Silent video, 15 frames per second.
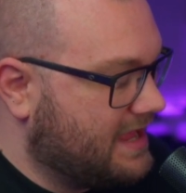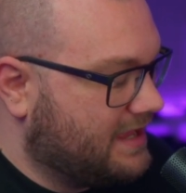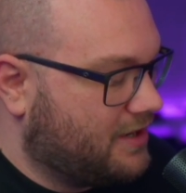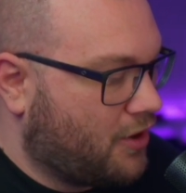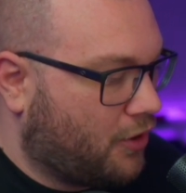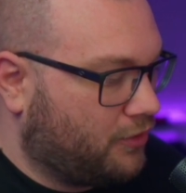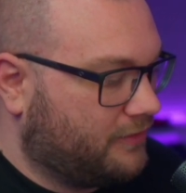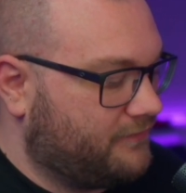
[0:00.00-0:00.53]
and
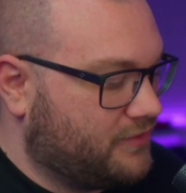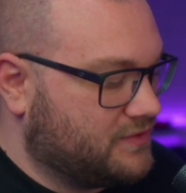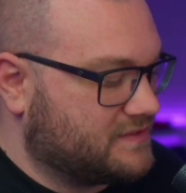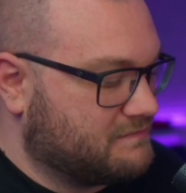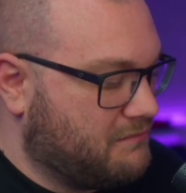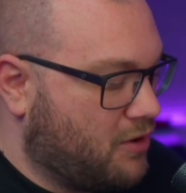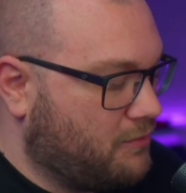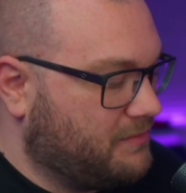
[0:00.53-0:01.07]
all of those
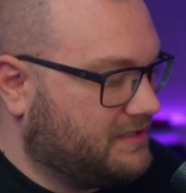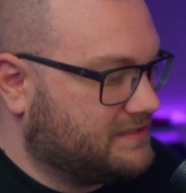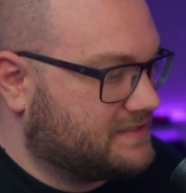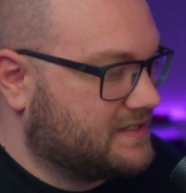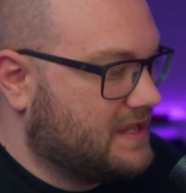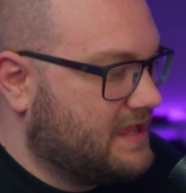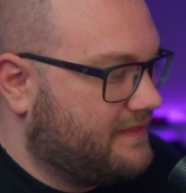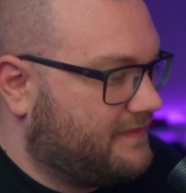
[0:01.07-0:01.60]

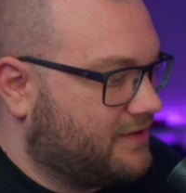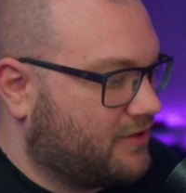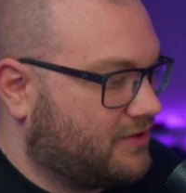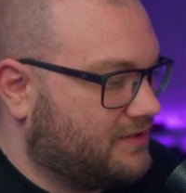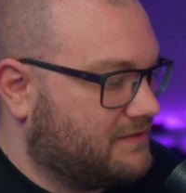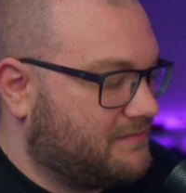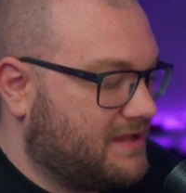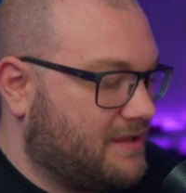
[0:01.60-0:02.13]
moments that are
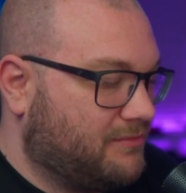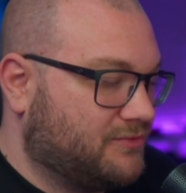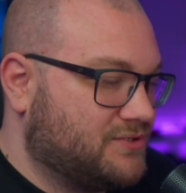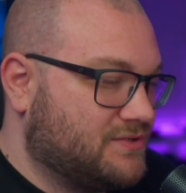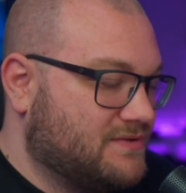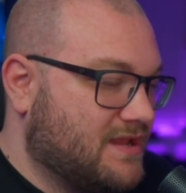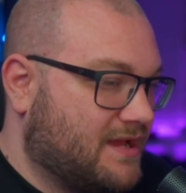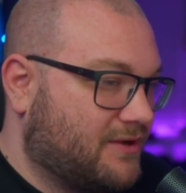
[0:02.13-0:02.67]
going to be able
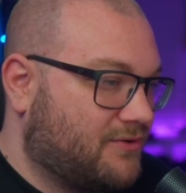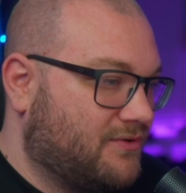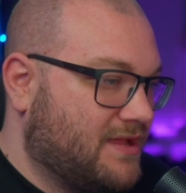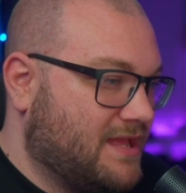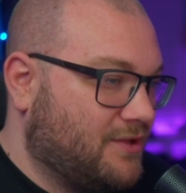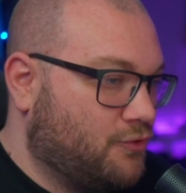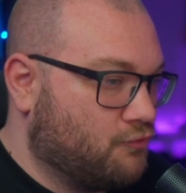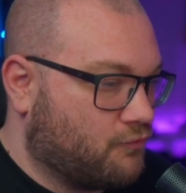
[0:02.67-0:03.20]
to not
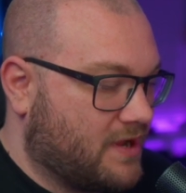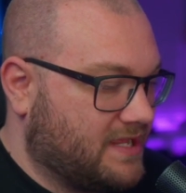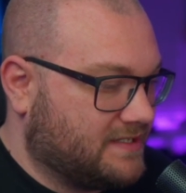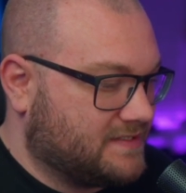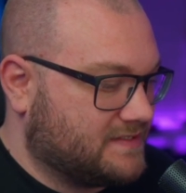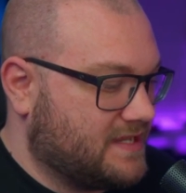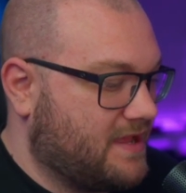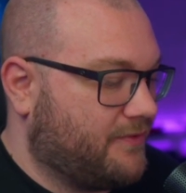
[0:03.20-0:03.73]
create great
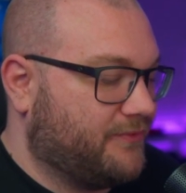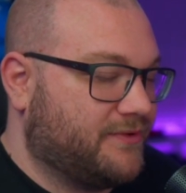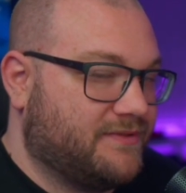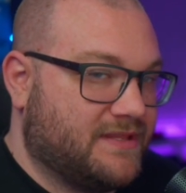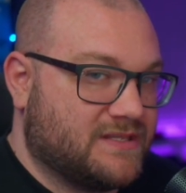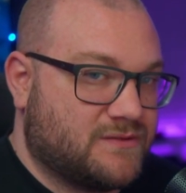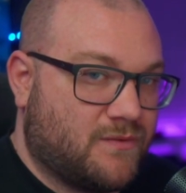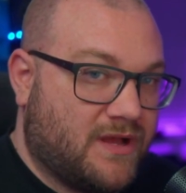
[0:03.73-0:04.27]
sound.
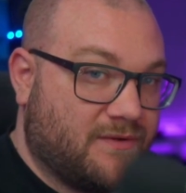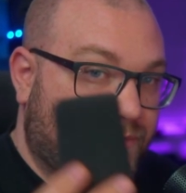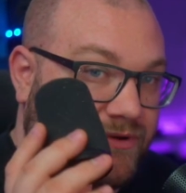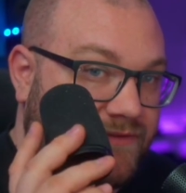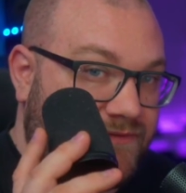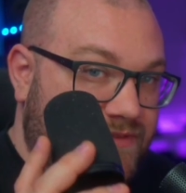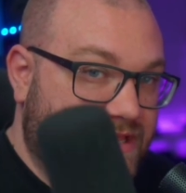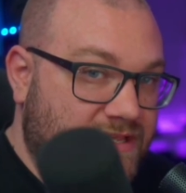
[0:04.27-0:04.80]
That's why one
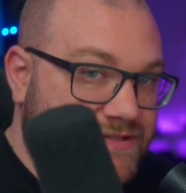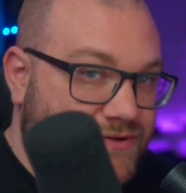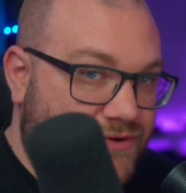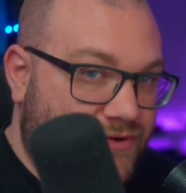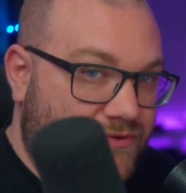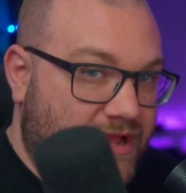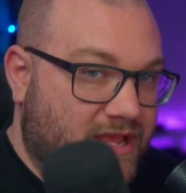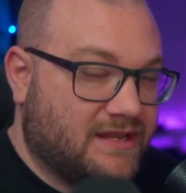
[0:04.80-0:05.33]
of these are
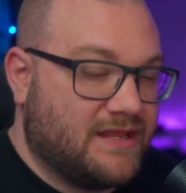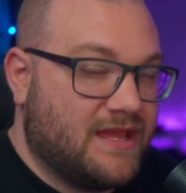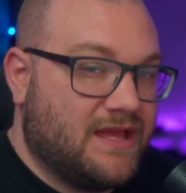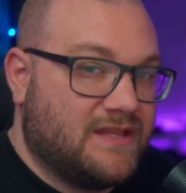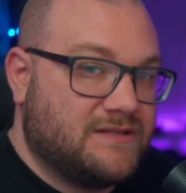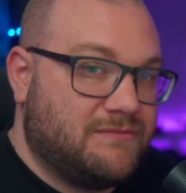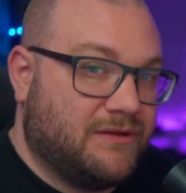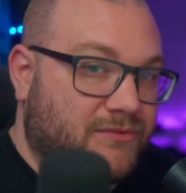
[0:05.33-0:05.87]
great
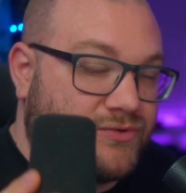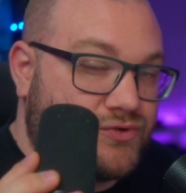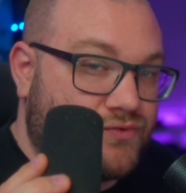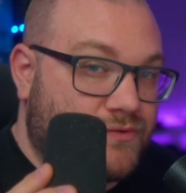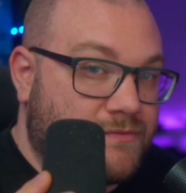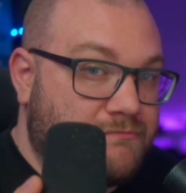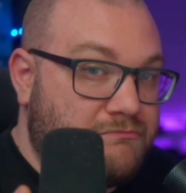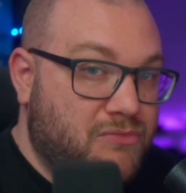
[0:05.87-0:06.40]
to be able to
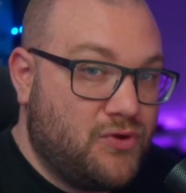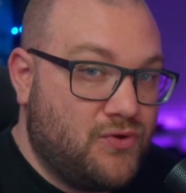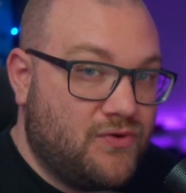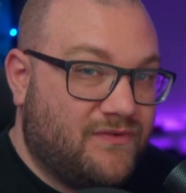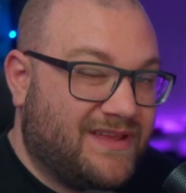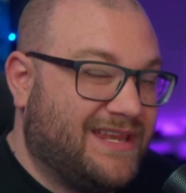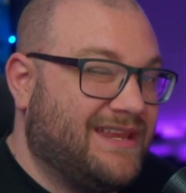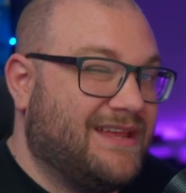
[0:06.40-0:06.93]

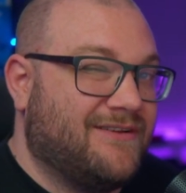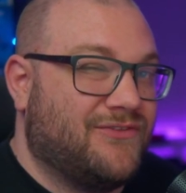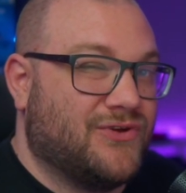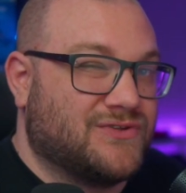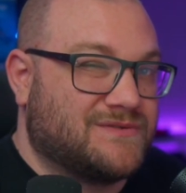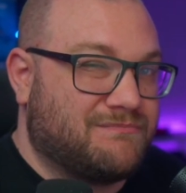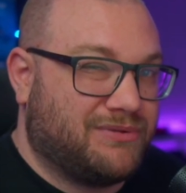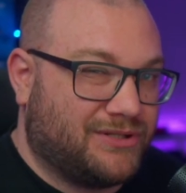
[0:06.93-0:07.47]
remove any of
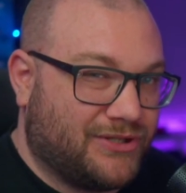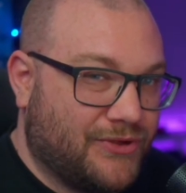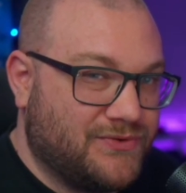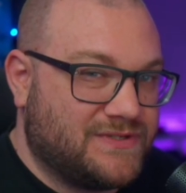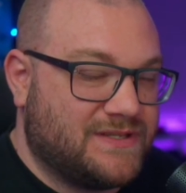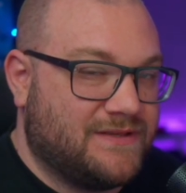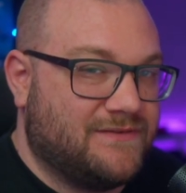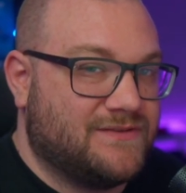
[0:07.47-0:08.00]
those plosives
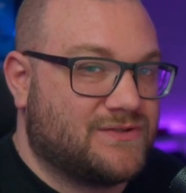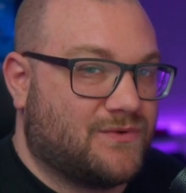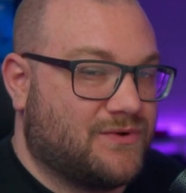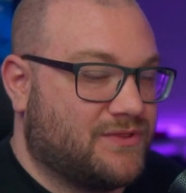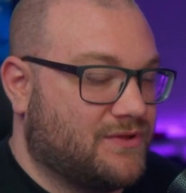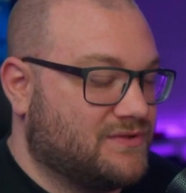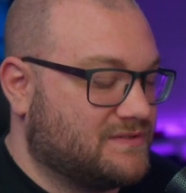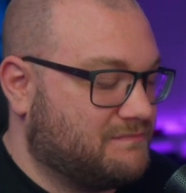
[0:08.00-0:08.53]
explosives or
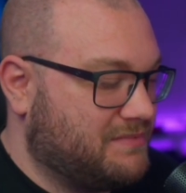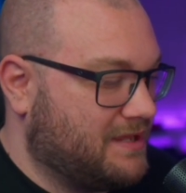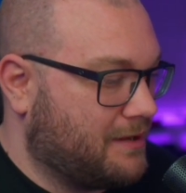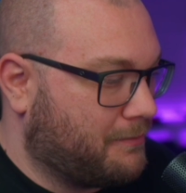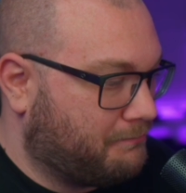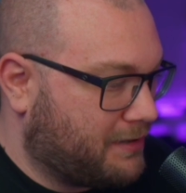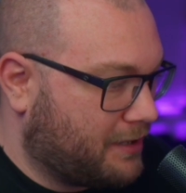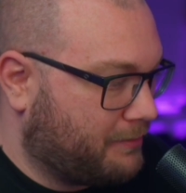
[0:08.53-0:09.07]
those
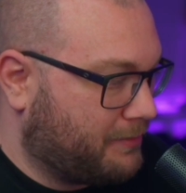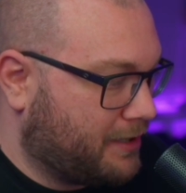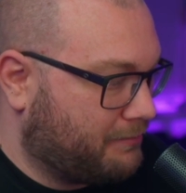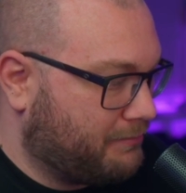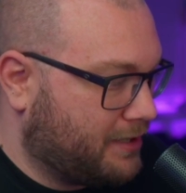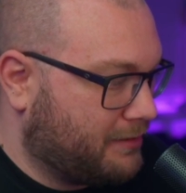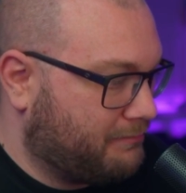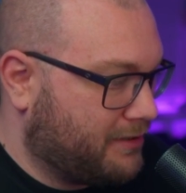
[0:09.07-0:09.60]
big pa pa
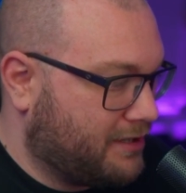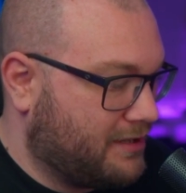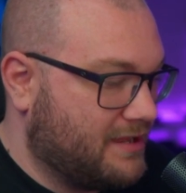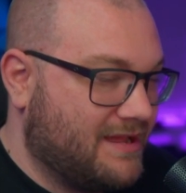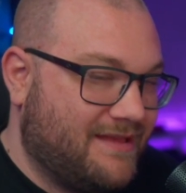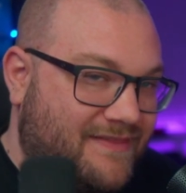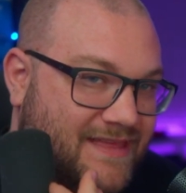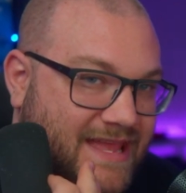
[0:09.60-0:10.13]
pa pa,
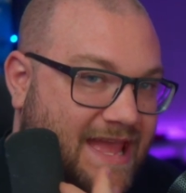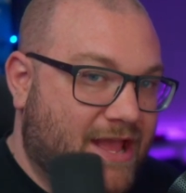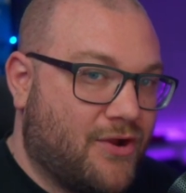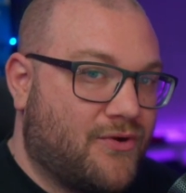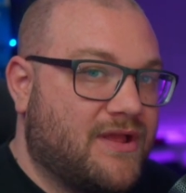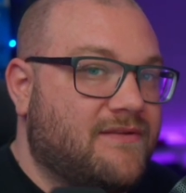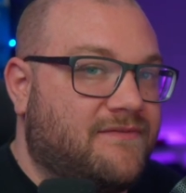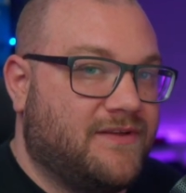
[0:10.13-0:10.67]
the
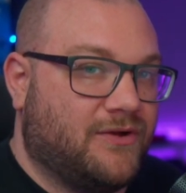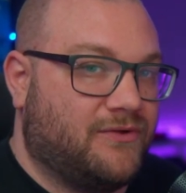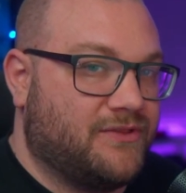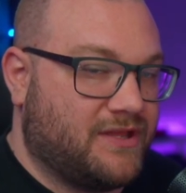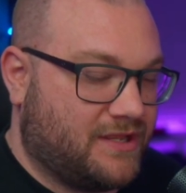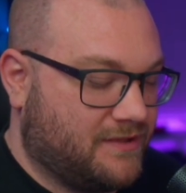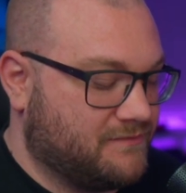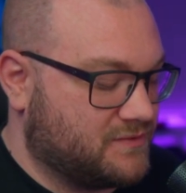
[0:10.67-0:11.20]
airy feel
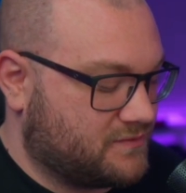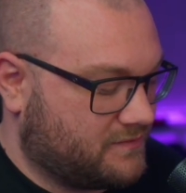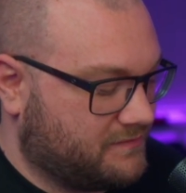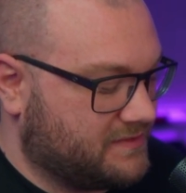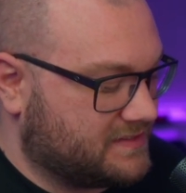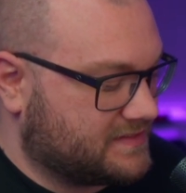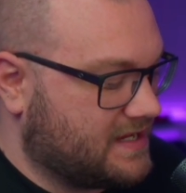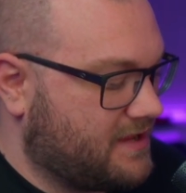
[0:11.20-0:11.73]
that comes from
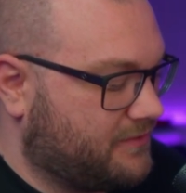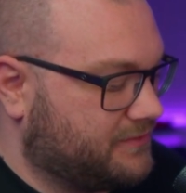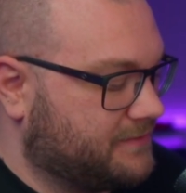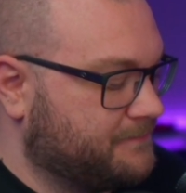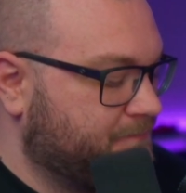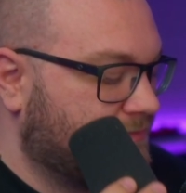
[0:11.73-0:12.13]
the sound.